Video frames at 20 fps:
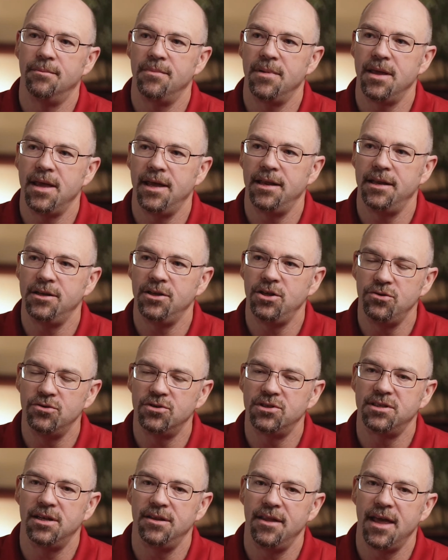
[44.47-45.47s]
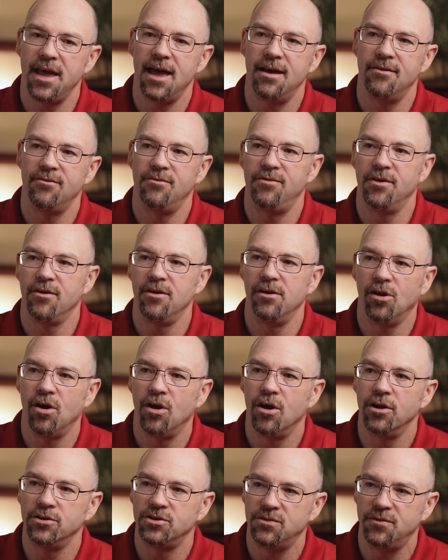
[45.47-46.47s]
In Houston, they have a very
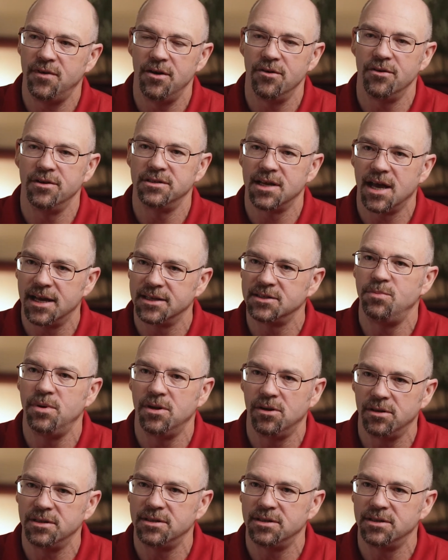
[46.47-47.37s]
large veterans hospital.